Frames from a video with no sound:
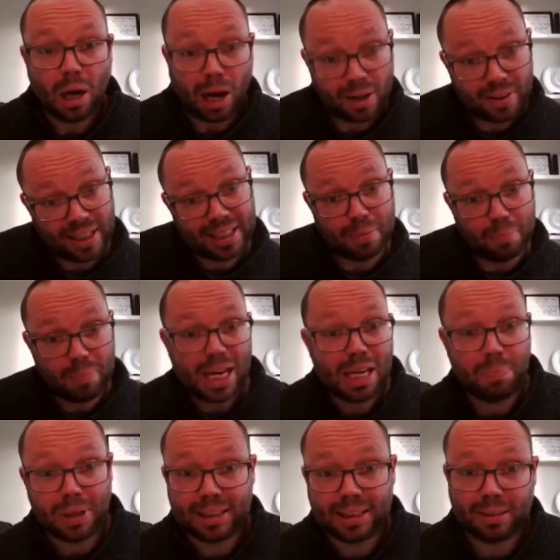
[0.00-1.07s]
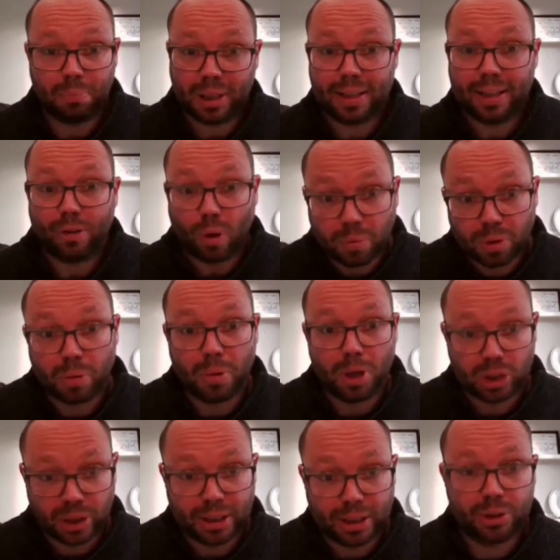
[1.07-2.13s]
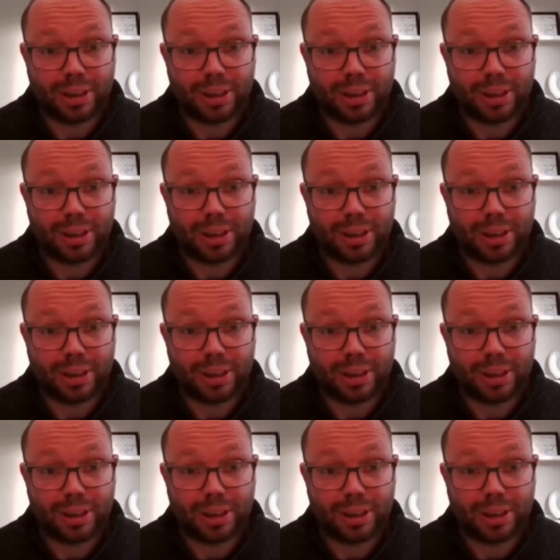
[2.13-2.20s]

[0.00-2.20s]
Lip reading: I think it may be simply in their own commercial